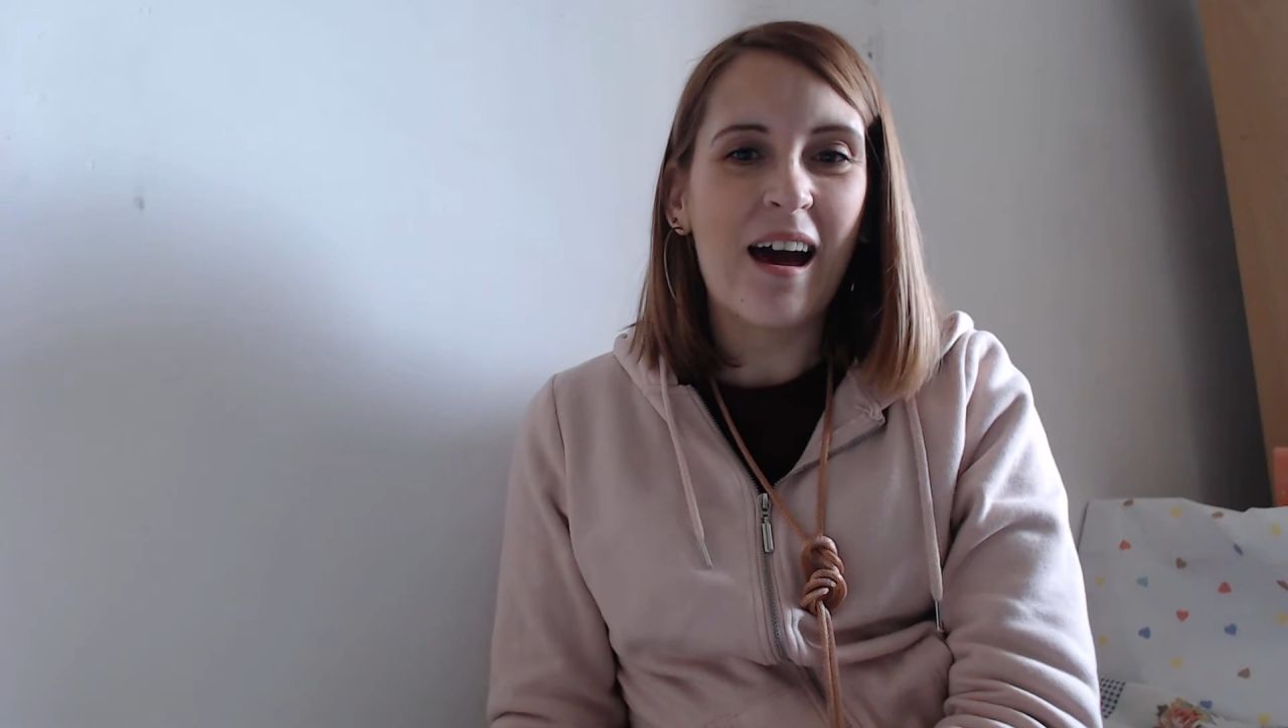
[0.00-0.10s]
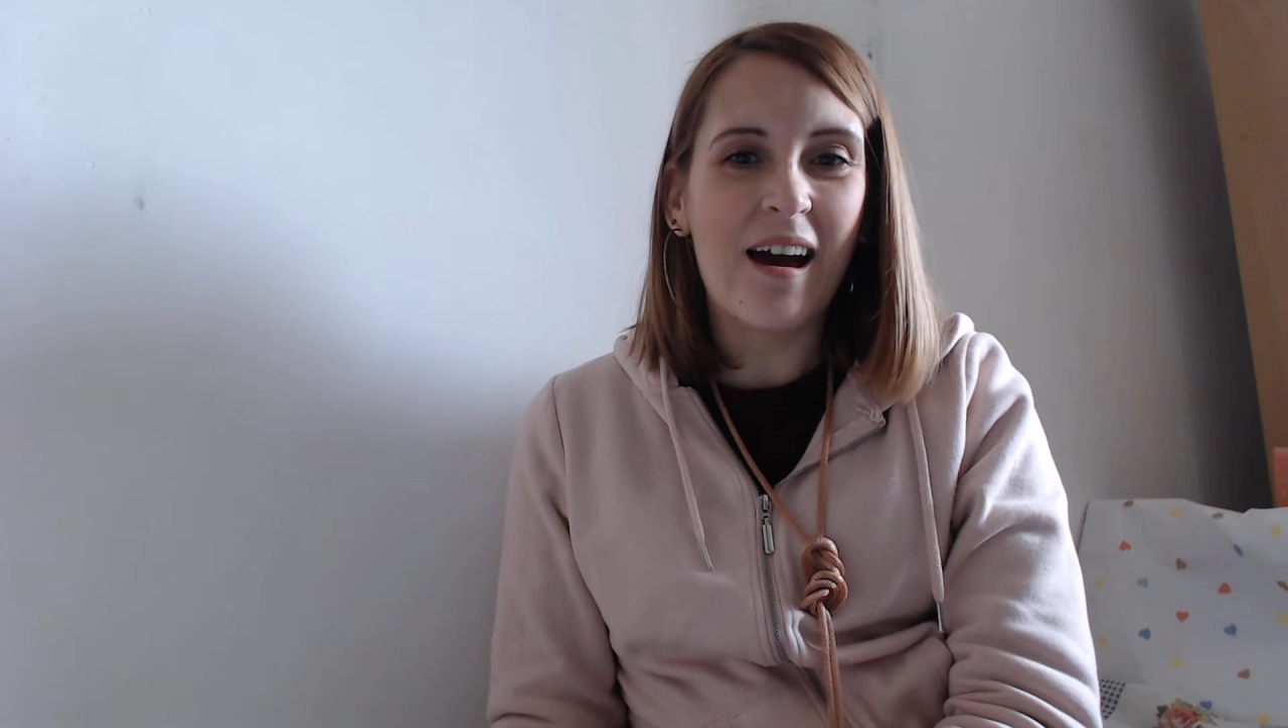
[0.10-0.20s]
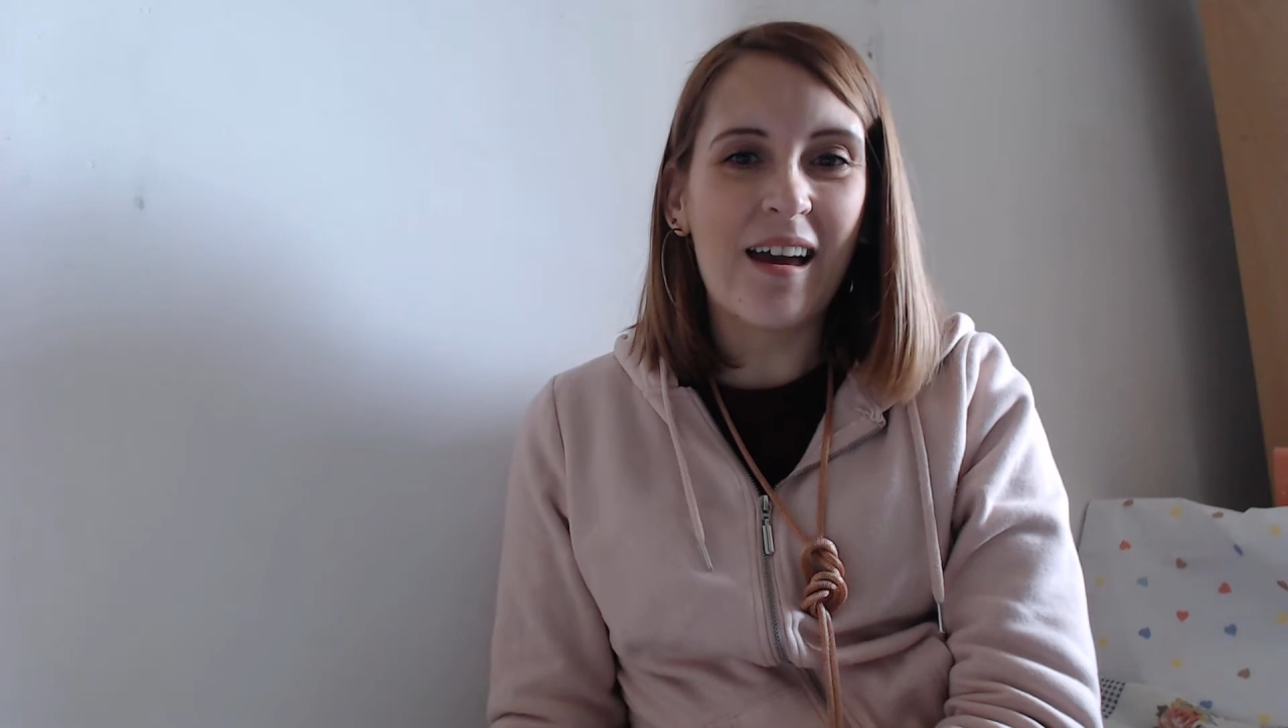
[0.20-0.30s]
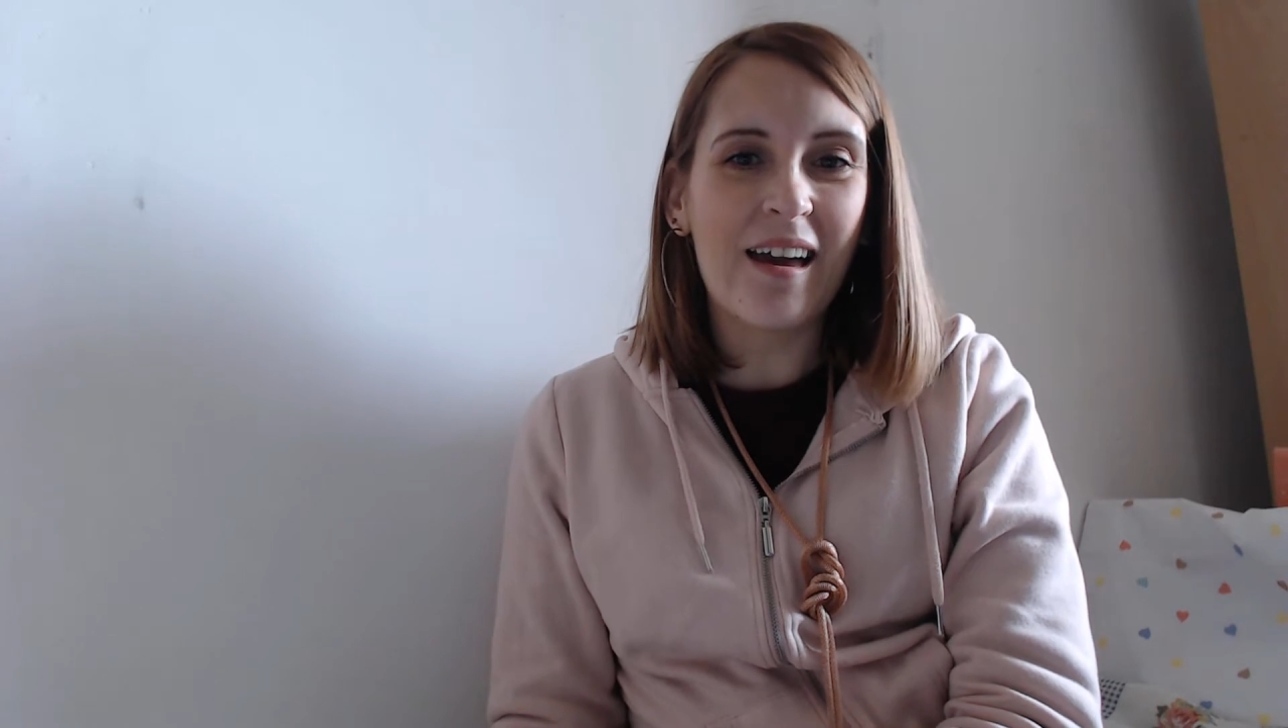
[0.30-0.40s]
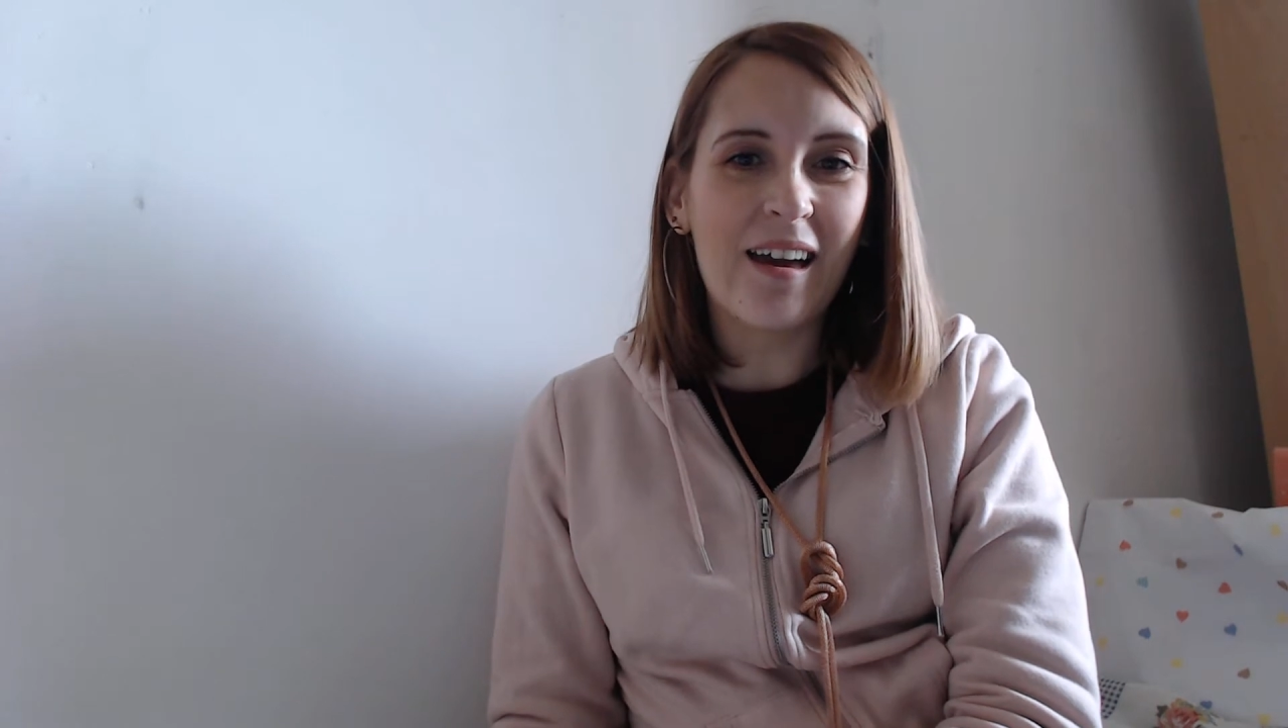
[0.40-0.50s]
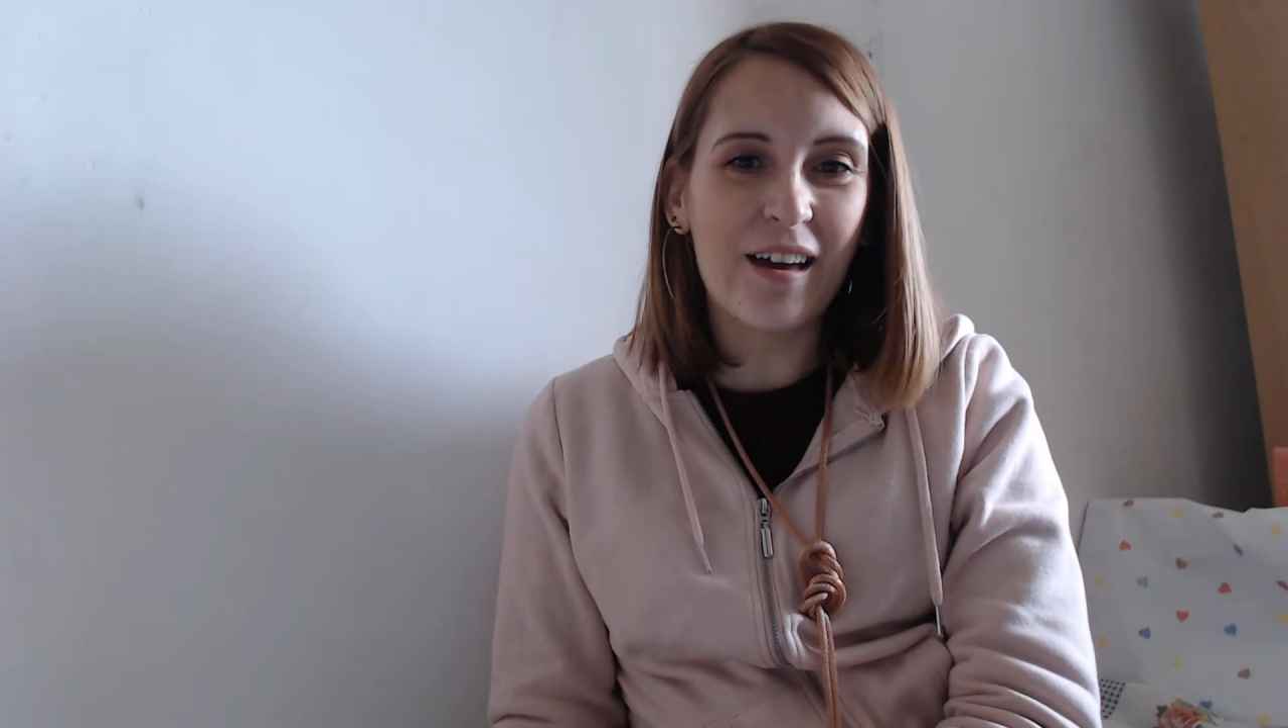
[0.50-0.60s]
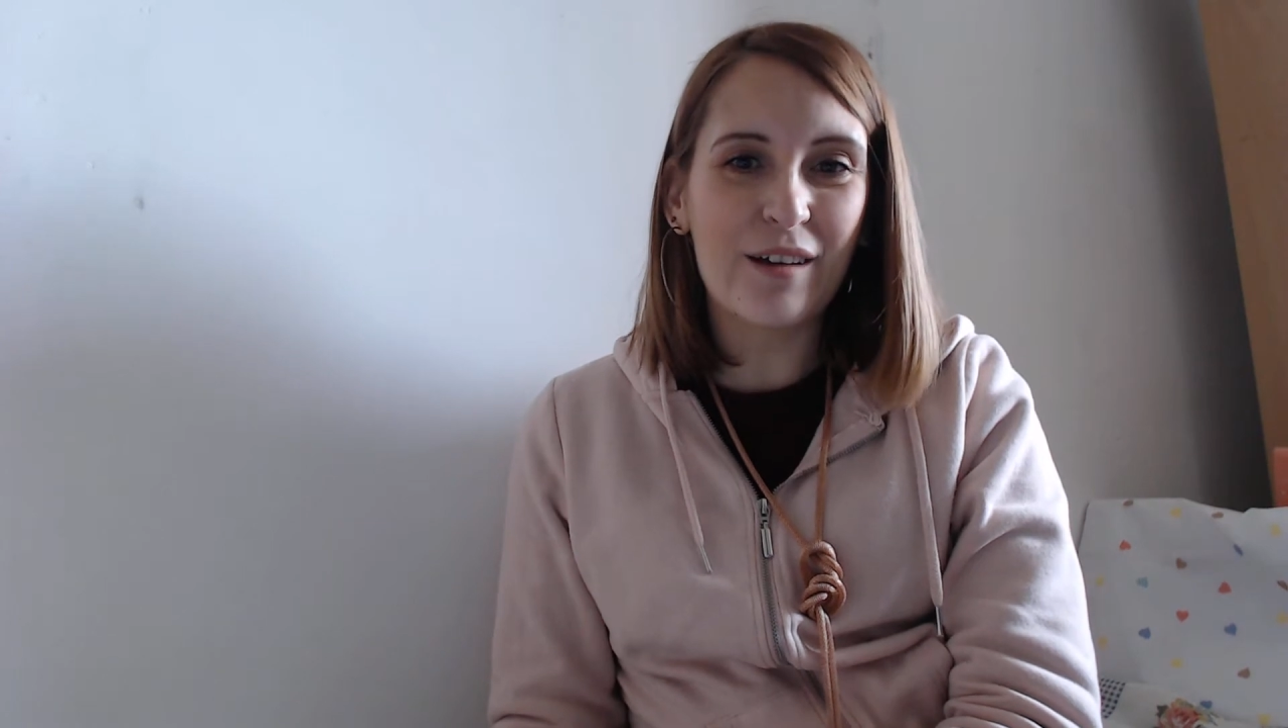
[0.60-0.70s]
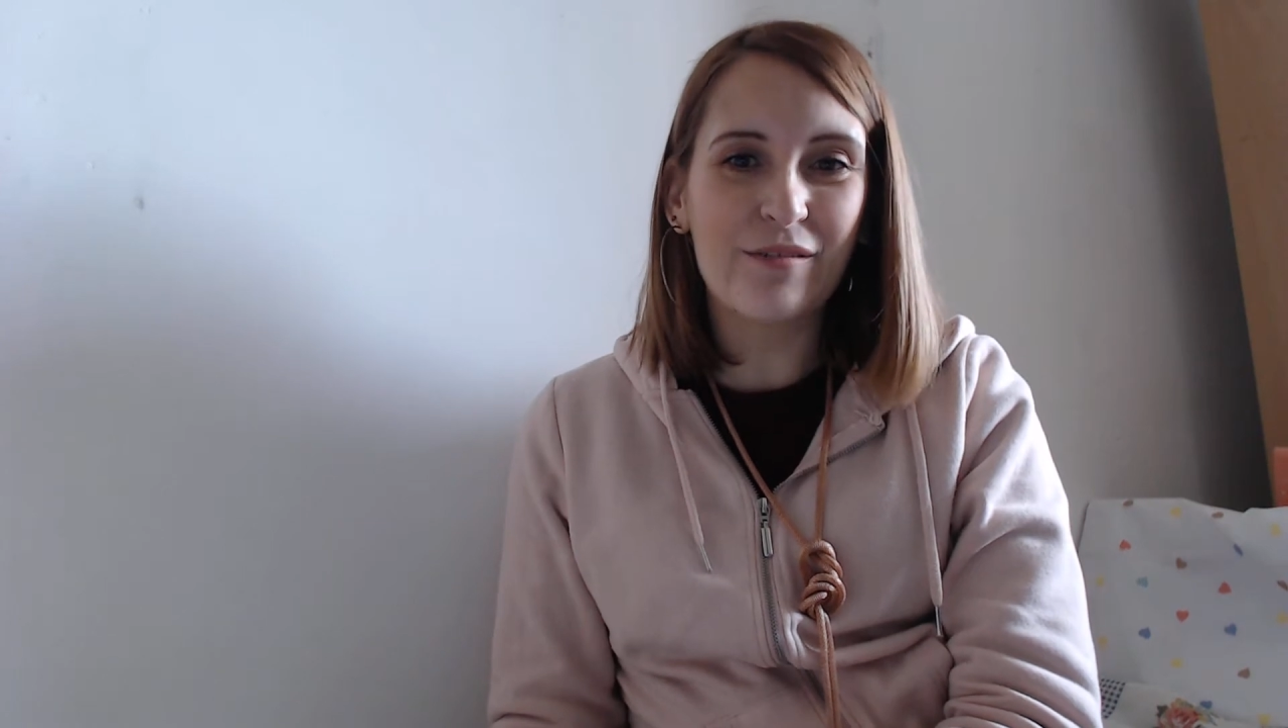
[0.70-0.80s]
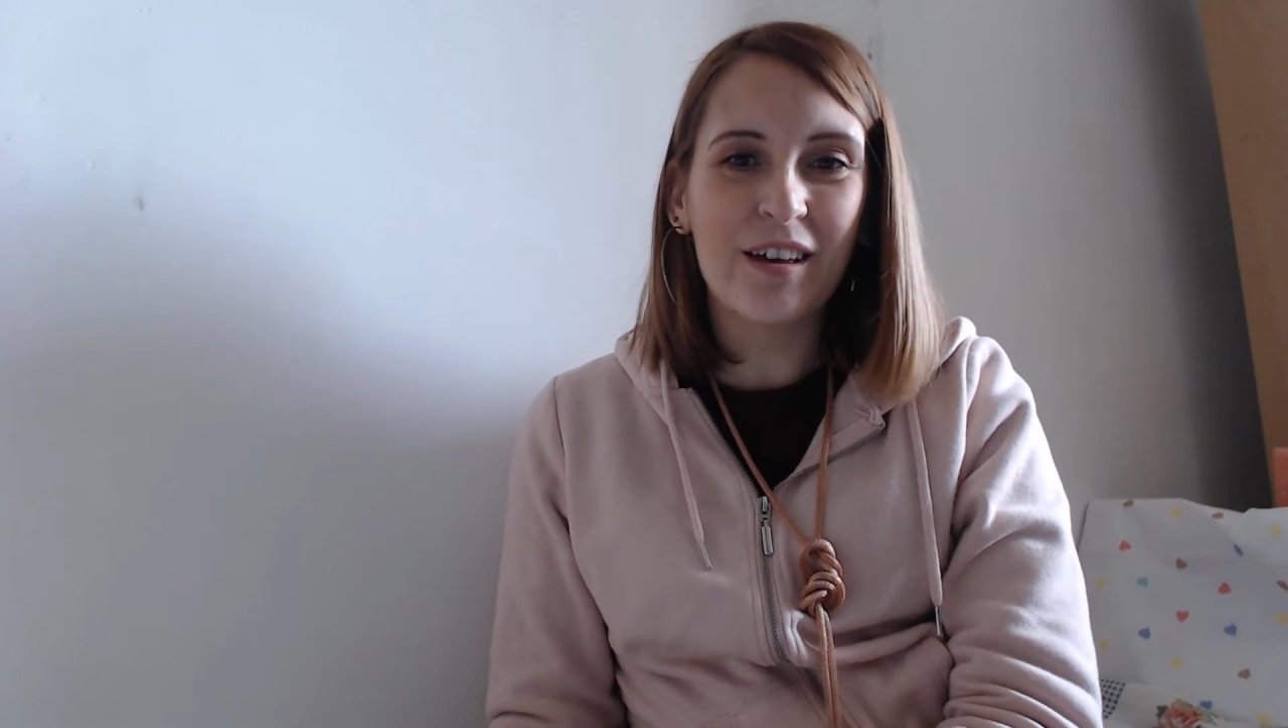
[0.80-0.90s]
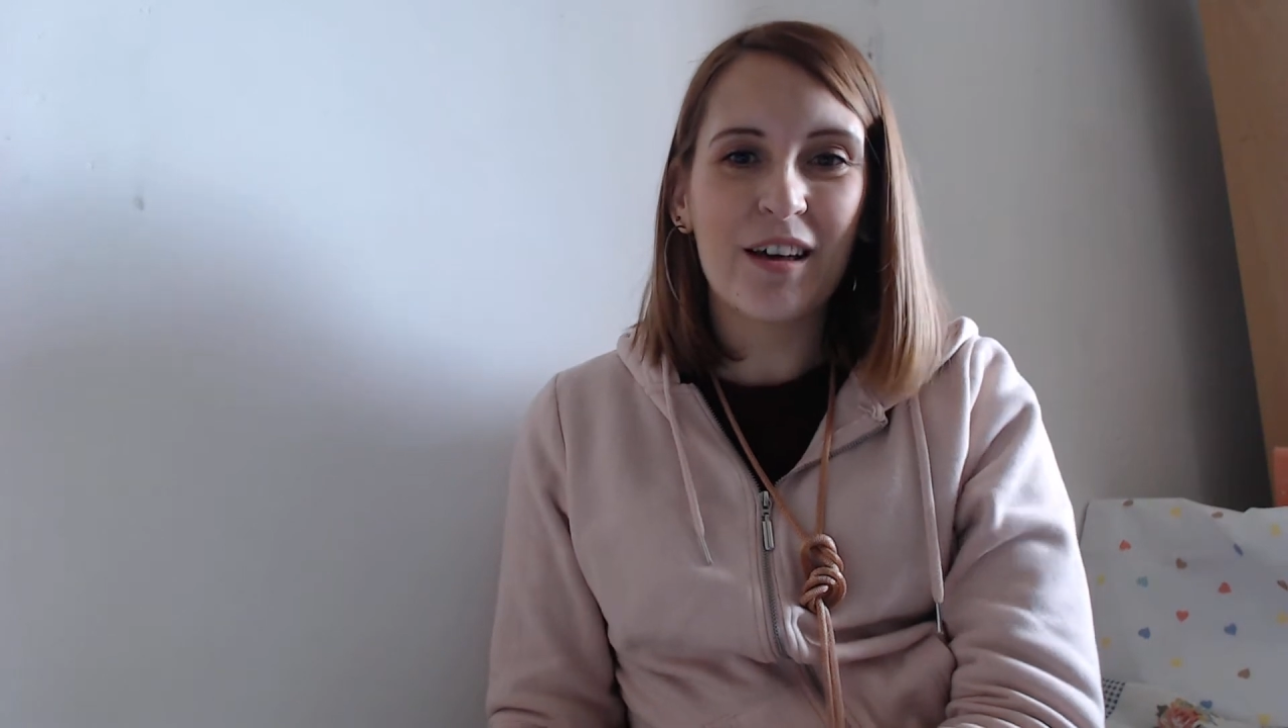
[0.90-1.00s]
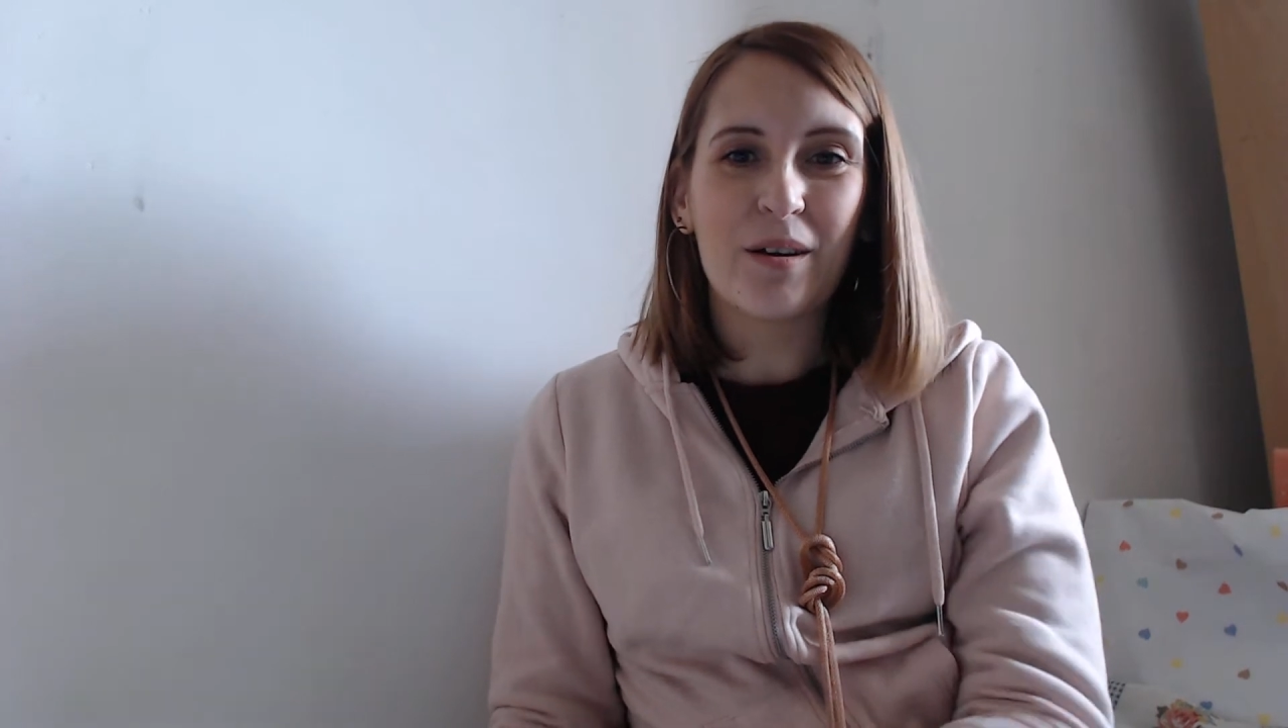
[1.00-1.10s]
I have